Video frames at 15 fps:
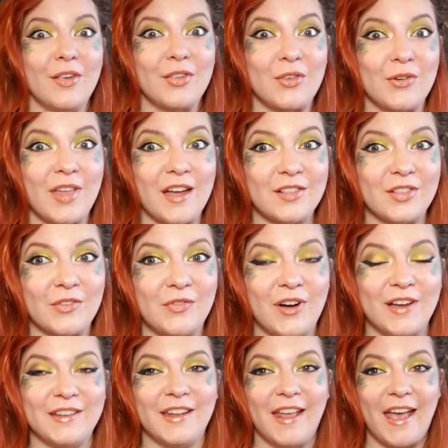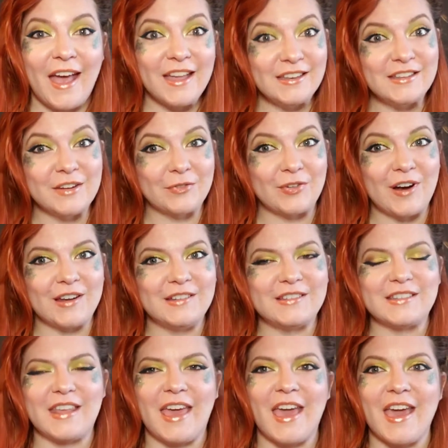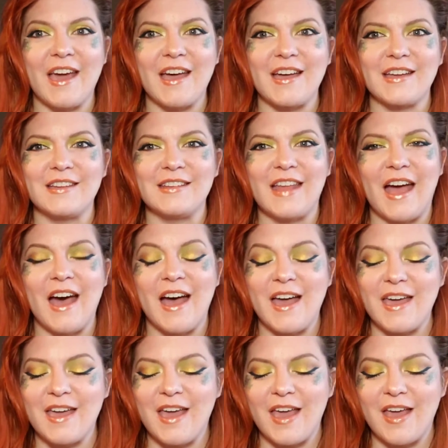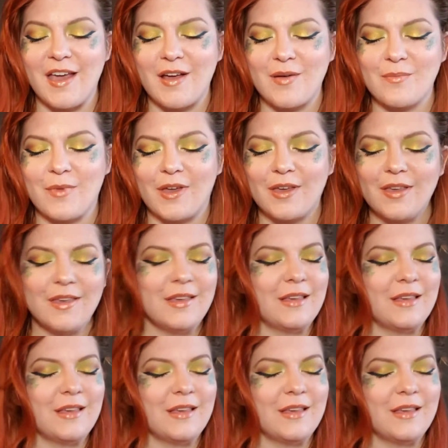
So that's fun and different, and I am